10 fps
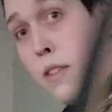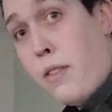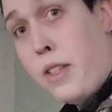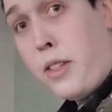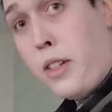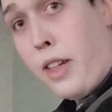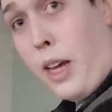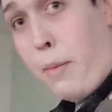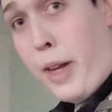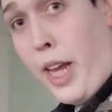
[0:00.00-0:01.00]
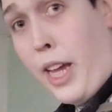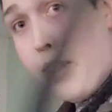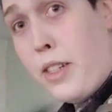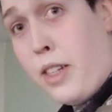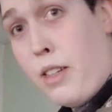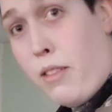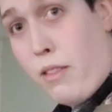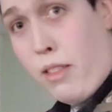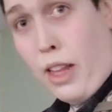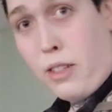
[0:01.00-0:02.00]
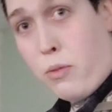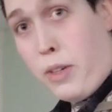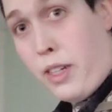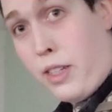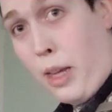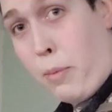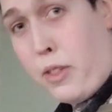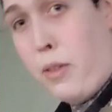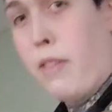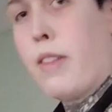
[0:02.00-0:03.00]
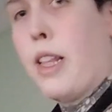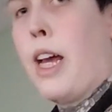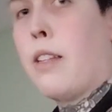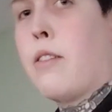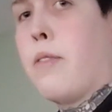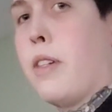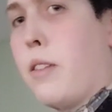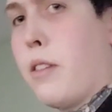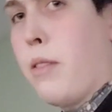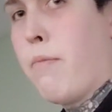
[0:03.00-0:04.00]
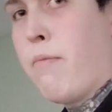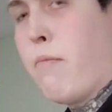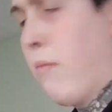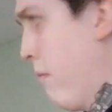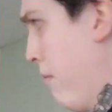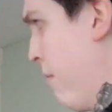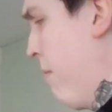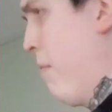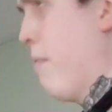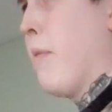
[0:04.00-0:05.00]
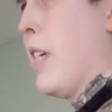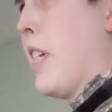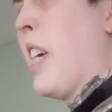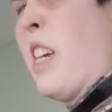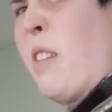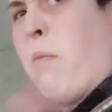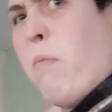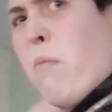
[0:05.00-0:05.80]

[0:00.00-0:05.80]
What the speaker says: This could have come in handy last week's episode of The Last of Us. Then again,